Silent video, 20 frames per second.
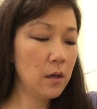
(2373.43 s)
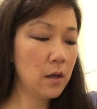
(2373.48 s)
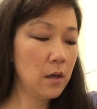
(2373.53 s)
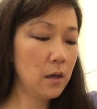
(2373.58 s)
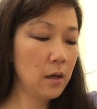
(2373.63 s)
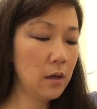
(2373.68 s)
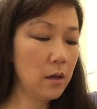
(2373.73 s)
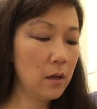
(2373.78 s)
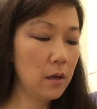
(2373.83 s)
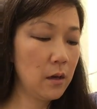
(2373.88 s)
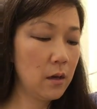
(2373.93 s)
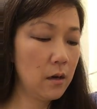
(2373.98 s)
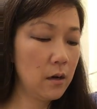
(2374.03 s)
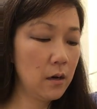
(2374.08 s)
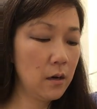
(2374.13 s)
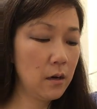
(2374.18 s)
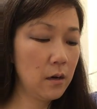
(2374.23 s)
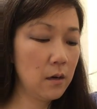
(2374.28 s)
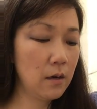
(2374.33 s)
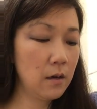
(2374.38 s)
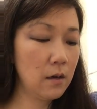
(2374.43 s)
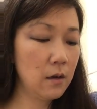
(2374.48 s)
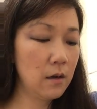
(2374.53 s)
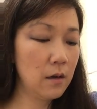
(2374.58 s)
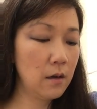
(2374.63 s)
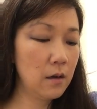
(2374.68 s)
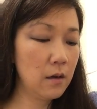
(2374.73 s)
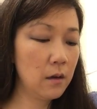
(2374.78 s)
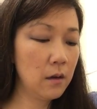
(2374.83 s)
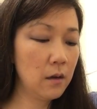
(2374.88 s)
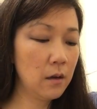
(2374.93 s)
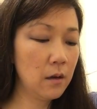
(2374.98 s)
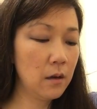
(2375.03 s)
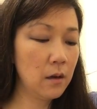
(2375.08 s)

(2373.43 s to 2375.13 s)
(silence)